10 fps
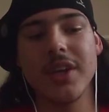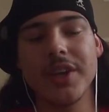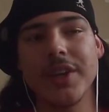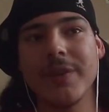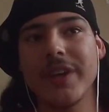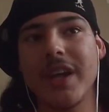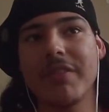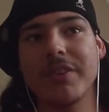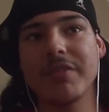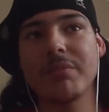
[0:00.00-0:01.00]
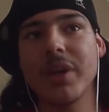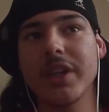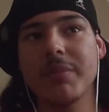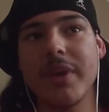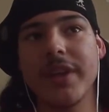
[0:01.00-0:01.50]
we didn't have enough money
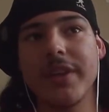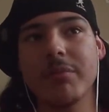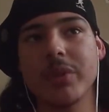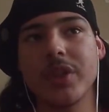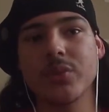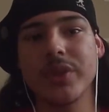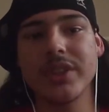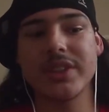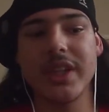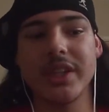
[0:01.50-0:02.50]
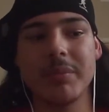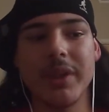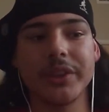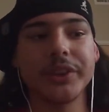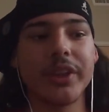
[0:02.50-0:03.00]
to pay them because we decided to
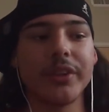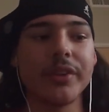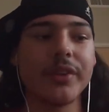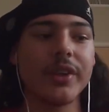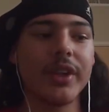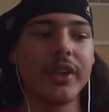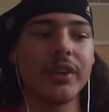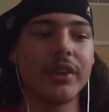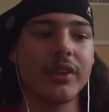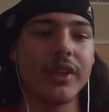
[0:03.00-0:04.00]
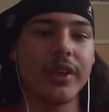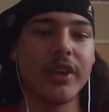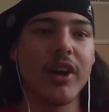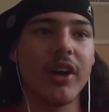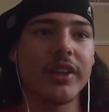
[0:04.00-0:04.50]
pay John Gruden and Derek
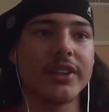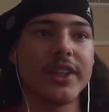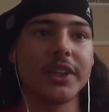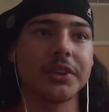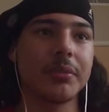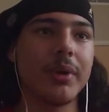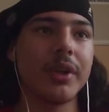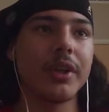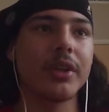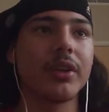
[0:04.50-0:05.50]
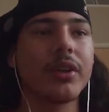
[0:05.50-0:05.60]
Carr this extra money.